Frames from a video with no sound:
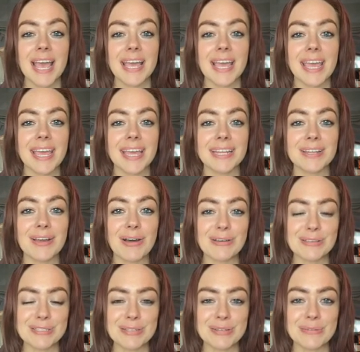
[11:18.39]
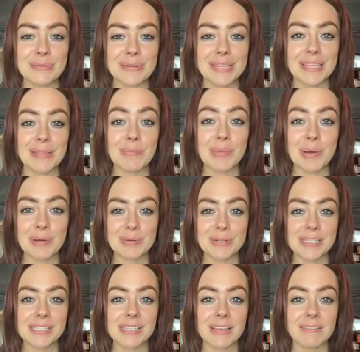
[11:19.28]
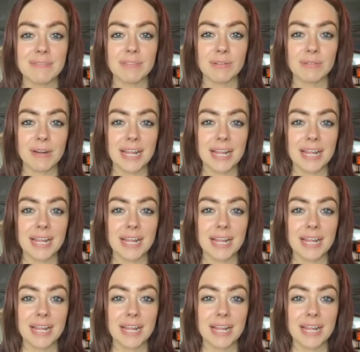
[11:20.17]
and also with the bonus of the